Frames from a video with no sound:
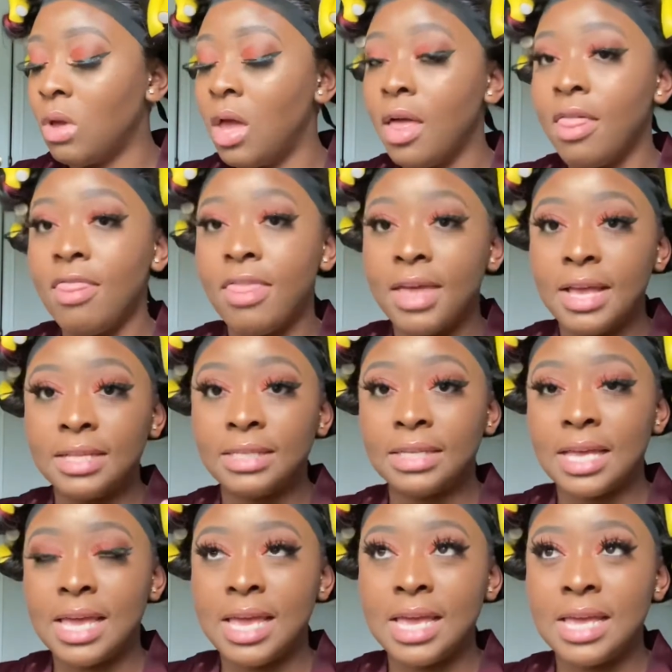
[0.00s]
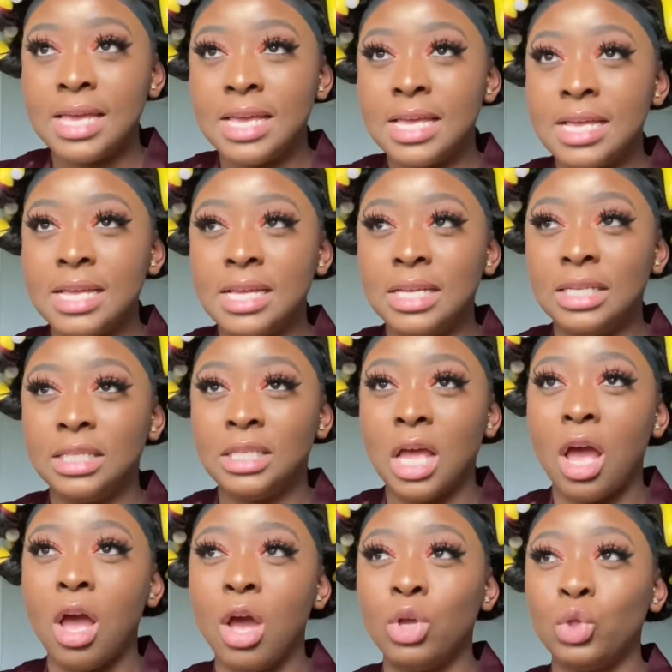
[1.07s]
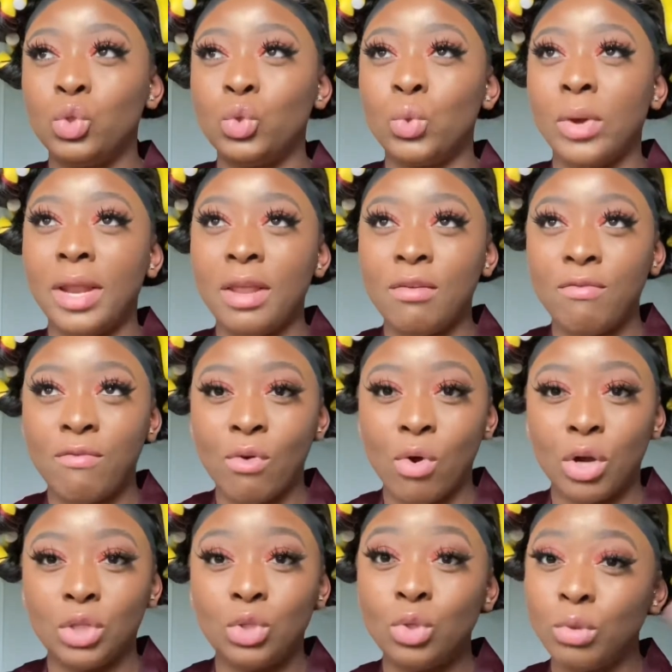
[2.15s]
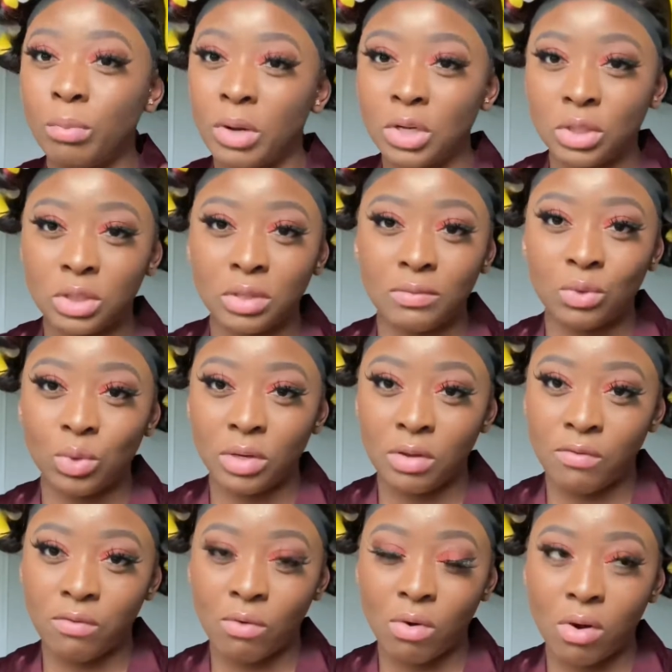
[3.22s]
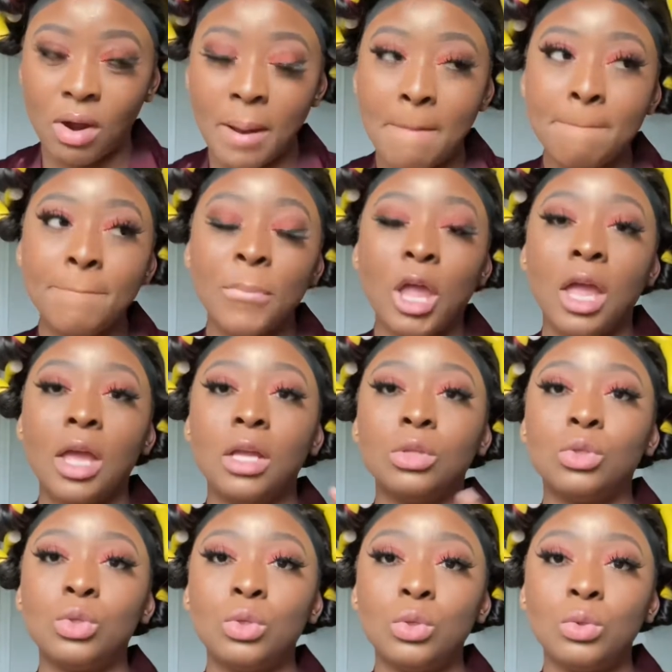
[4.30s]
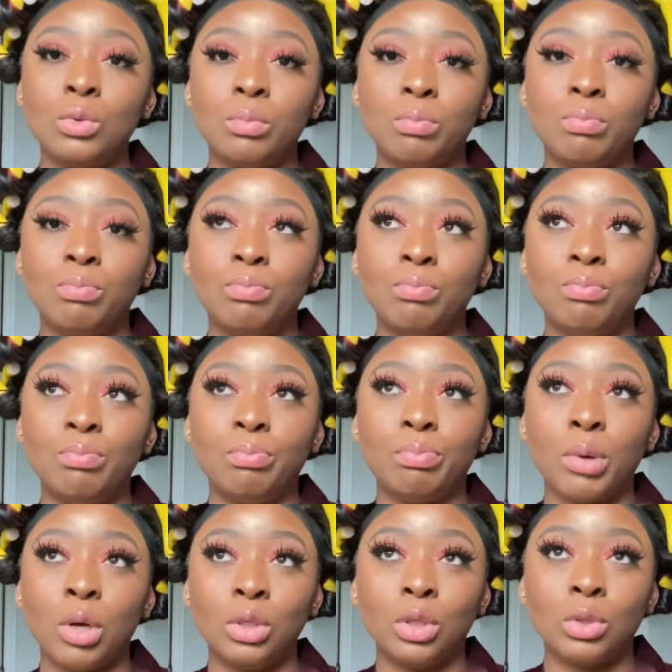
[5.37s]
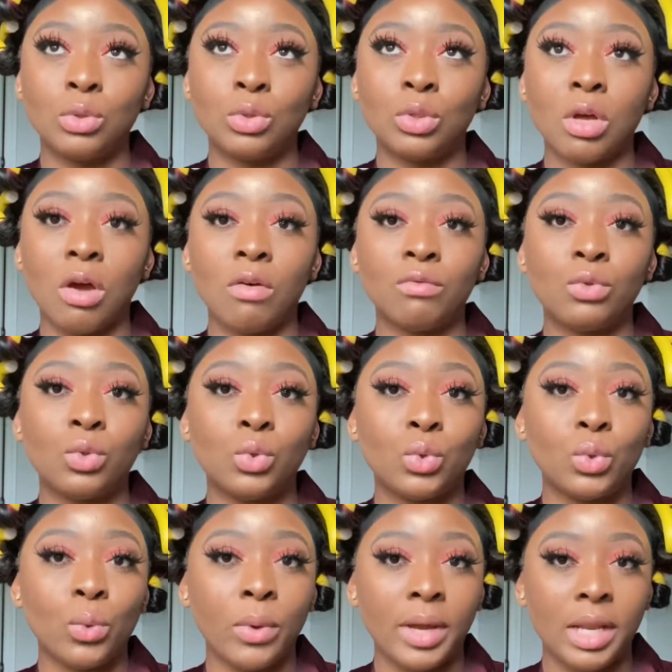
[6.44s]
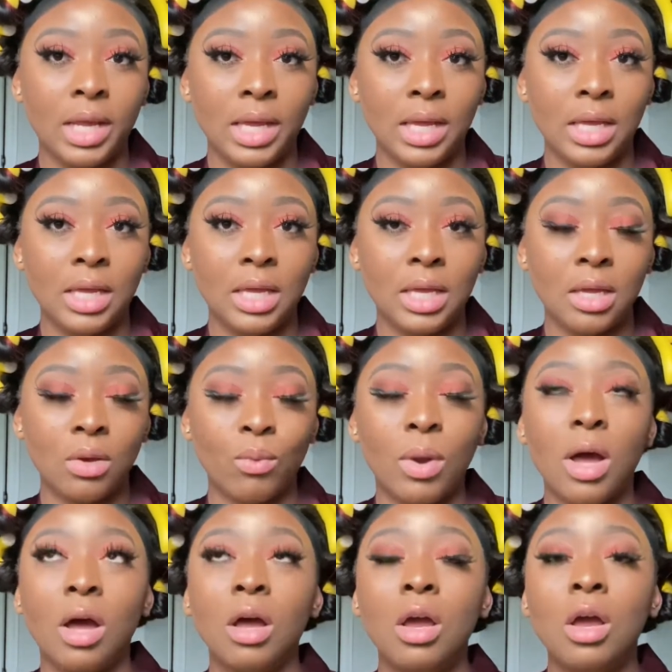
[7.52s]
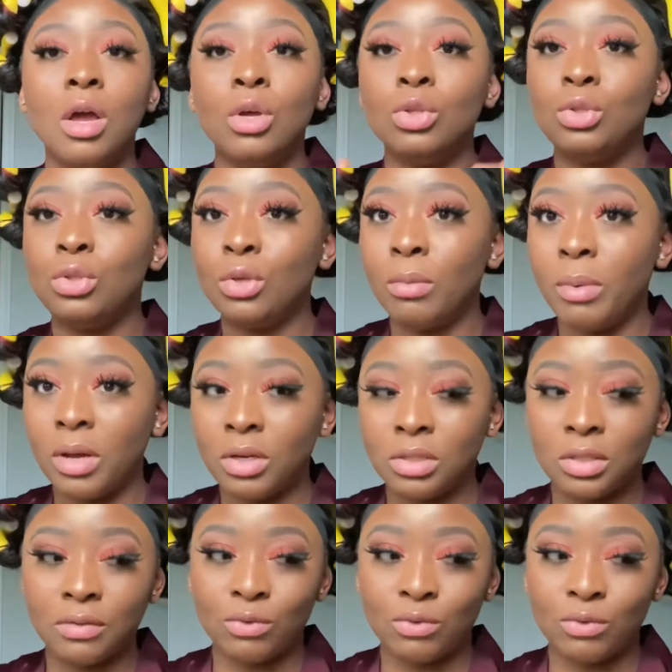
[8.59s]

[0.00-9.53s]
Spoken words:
This is 24, 2 bundles of 24 and 2 bundles of 20. Well, 2 bundles of